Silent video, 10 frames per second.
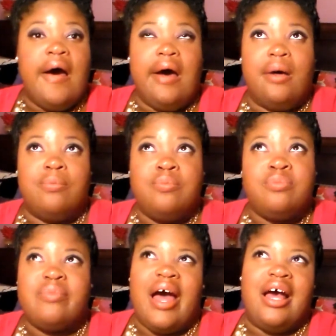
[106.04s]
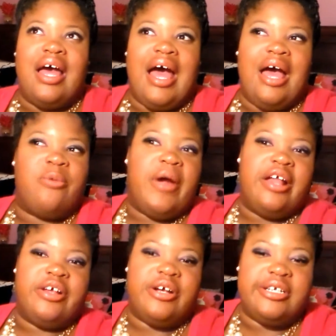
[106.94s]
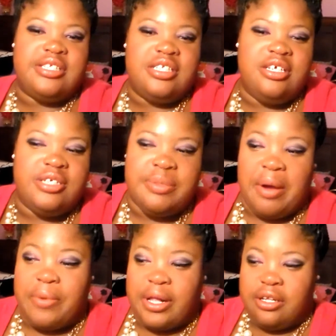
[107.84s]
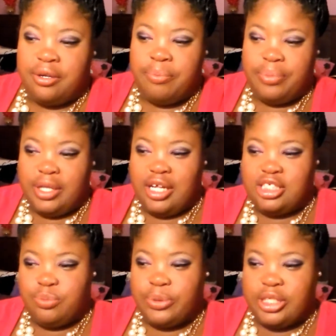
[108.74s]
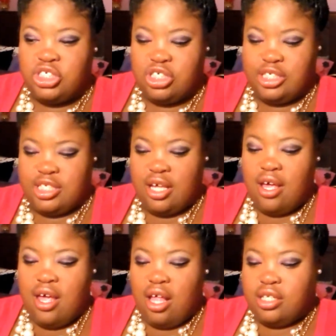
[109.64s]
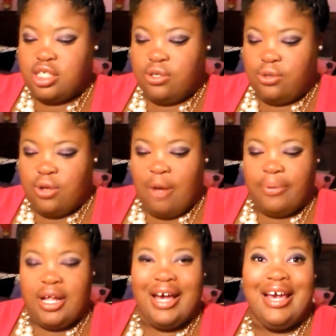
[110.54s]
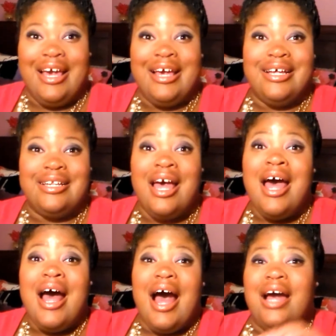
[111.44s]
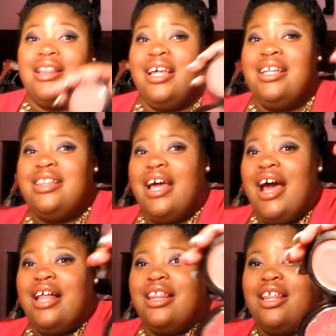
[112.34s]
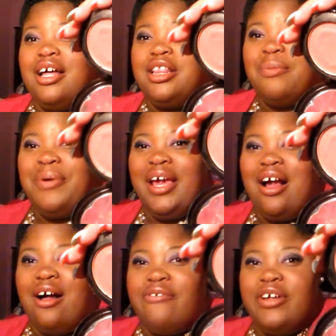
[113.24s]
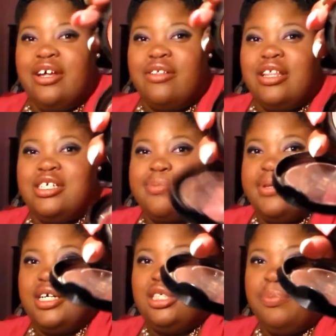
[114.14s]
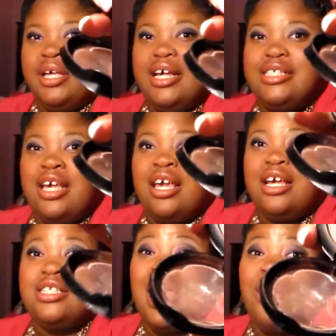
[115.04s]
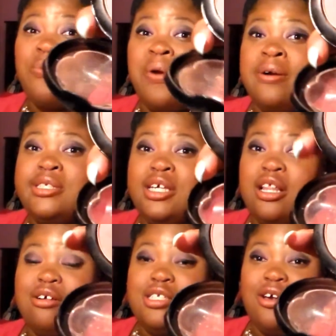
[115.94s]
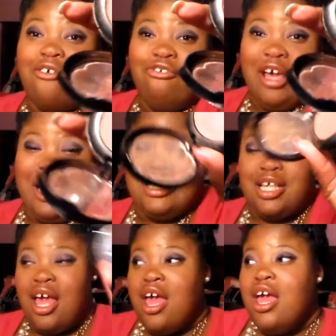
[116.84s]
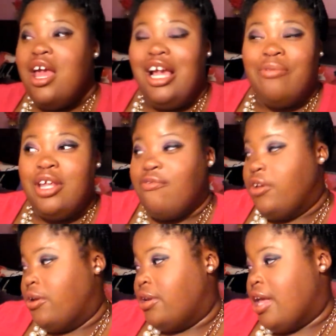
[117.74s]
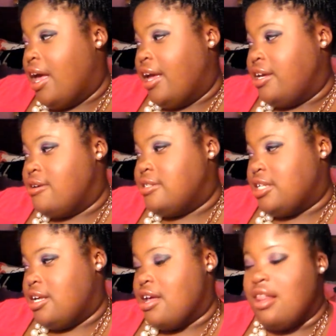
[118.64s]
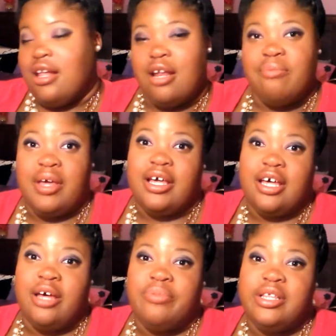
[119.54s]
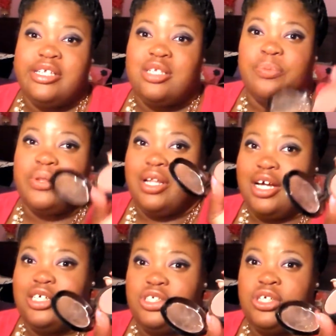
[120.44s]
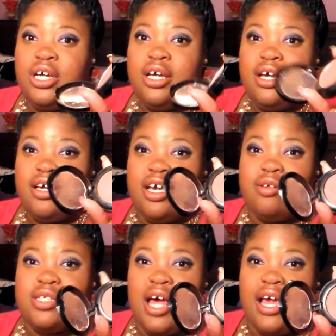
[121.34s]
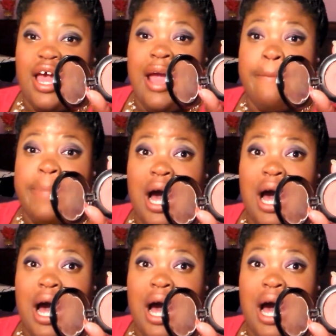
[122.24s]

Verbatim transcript: I rather use my regular blush brushes to apply it. And I think that I love the payoff of this blush because it gives a rosy glow to your face. Even if you're not using a lot of makeup, this blush gives like a